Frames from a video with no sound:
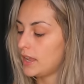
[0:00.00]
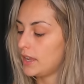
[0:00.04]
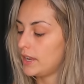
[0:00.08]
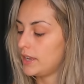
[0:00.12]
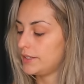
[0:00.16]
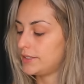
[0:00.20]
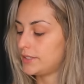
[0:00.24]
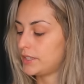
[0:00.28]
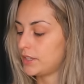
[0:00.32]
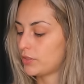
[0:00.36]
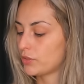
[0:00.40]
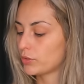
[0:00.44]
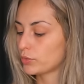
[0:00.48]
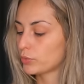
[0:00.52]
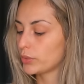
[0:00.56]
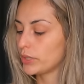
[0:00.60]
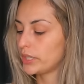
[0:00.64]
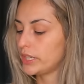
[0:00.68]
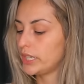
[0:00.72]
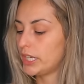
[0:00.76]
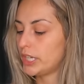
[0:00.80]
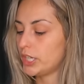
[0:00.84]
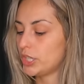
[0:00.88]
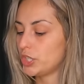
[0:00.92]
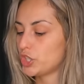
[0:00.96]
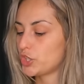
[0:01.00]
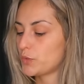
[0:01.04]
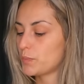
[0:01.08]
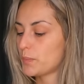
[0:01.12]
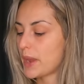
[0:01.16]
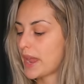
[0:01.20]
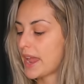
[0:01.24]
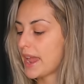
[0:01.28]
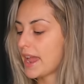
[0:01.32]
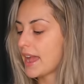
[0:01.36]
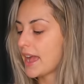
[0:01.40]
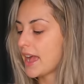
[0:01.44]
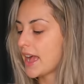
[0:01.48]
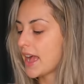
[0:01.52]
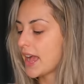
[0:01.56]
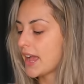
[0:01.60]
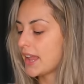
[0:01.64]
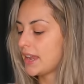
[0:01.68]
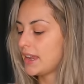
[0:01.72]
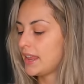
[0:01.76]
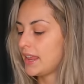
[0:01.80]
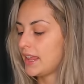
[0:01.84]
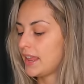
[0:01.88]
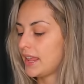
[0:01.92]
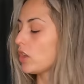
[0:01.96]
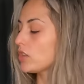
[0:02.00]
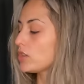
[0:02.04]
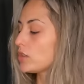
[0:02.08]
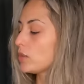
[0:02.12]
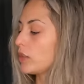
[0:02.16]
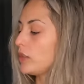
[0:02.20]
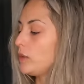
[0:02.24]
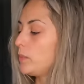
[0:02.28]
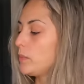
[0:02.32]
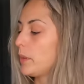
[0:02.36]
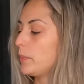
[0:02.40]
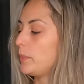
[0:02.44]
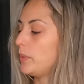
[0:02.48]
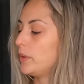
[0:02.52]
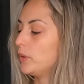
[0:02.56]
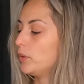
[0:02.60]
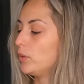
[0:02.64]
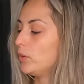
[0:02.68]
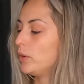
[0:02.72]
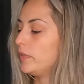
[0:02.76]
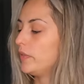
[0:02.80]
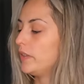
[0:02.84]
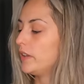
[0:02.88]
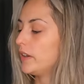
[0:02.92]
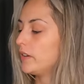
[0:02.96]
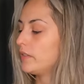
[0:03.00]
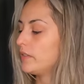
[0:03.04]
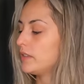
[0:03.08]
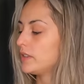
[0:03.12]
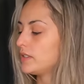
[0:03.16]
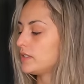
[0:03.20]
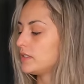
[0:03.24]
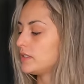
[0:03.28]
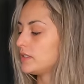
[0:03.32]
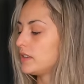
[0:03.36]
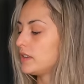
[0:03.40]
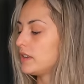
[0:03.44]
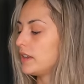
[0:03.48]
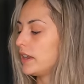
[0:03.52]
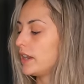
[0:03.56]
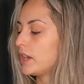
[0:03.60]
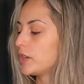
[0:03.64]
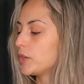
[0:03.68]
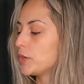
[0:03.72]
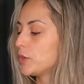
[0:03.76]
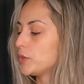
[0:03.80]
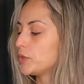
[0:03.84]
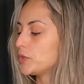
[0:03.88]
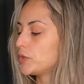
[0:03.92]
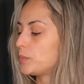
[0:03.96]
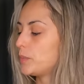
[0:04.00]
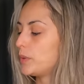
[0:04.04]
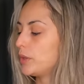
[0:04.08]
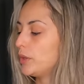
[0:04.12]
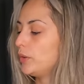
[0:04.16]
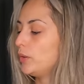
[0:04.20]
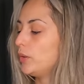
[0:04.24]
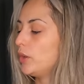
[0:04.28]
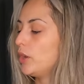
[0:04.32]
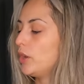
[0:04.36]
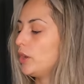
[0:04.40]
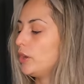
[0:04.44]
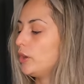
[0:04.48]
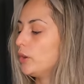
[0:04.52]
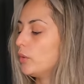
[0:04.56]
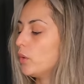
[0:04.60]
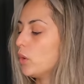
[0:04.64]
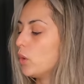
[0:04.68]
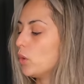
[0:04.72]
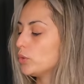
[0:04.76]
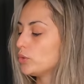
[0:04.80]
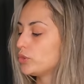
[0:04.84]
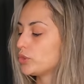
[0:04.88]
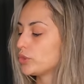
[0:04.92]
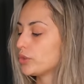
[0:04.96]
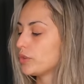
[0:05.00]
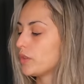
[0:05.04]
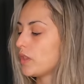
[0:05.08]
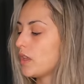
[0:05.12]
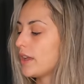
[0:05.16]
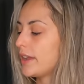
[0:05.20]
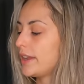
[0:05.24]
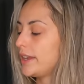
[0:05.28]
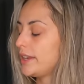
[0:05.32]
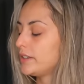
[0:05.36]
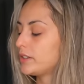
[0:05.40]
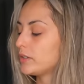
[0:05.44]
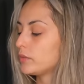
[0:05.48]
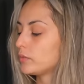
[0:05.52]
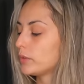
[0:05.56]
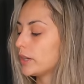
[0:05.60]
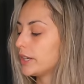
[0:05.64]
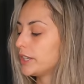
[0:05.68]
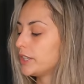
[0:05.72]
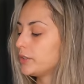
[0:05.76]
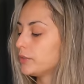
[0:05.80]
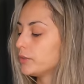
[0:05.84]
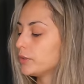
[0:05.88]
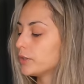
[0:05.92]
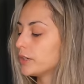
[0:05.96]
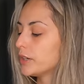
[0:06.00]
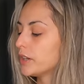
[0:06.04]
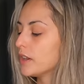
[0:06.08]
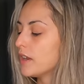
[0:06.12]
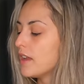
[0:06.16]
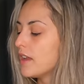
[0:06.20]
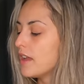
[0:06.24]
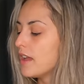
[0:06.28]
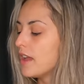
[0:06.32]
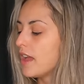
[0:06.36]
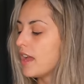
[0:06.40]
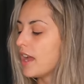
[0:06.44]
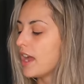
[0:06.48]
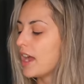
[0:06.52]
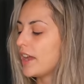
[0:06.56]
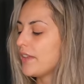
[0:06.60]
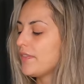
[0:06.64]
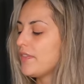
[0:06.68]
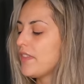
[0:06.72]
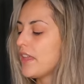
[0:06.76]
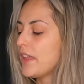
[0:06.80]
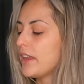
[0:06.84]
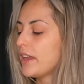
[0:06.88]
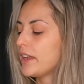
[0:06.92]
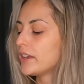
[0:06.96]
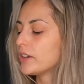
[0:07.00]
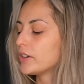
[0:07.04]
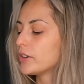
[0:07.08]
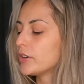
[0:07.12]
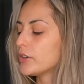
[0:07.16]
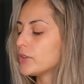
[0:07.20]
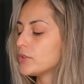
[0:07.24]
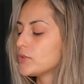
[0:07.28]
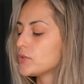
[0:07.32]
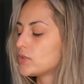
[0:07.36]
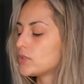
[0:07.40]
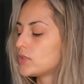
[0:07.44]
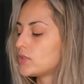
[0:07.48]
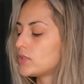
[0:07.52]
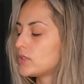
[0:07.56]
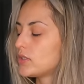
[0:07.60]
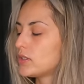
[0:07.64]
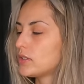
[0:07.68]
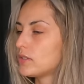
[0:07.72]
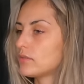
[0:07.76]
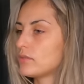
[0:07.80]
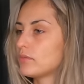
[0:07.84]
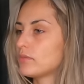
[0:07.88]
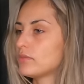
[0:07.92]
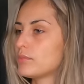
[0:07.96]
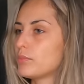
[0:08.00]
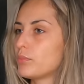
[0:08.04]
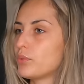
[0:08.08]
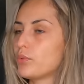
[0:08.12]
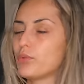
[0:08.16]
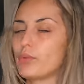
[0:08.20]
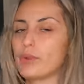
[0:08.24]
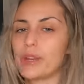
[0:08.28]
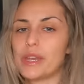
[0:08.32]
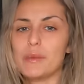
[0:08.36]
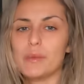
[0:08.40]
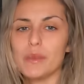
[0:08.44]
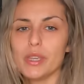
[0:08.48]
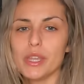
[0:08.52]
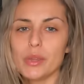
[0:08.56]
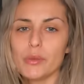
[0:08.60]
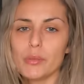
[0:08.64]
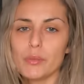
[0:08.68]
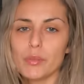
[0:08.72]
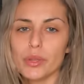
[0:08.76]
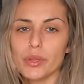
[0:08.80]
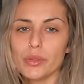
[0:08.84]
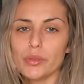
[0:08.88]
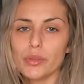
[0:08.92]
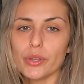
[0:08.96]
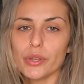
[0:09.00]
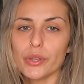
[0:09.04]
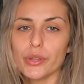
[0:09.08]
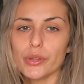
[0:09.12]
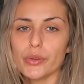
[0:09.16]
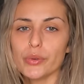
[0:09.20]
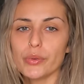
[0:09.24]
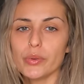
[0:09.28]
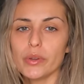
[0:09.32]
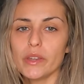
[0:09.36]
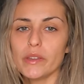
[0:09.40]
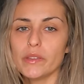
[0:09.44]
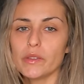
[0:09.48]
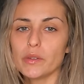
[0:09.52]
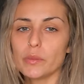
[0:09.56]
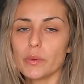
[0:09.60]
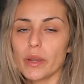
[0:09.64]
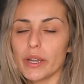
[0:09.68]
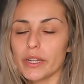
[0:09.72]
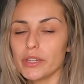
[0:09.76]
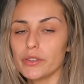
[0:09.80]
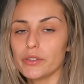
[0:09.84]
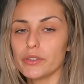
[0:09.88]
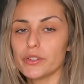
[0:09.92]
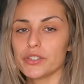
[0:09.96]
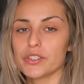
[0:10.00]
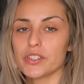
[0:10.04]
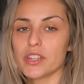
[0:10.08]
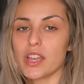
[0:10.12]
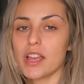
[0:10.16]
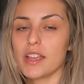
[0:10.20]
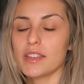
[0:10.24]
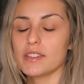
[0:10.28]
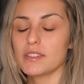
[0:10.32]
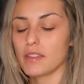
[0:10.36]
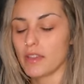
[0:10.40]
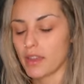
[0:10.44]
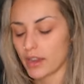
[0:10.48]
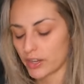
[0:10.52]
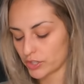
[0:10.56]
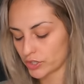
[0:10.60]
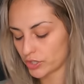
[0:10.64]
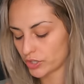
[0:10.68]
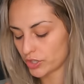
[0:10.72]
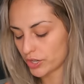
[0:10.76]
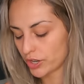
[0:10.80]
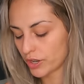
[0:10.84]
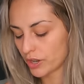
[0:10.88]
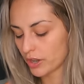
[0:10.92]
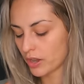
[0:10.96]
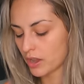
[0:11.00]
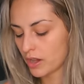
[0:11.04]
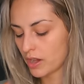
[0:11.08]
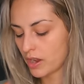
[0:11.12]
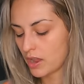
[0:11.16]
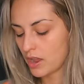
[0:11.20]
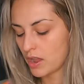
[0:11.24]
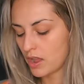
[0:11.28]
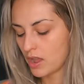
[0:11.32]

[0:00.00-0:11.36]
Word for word: It's a three inch pad. Also keep my pillow in there. This is an Aeros Pillow Ultralight regular. I had the Aeros premium pillow in the regular size last year.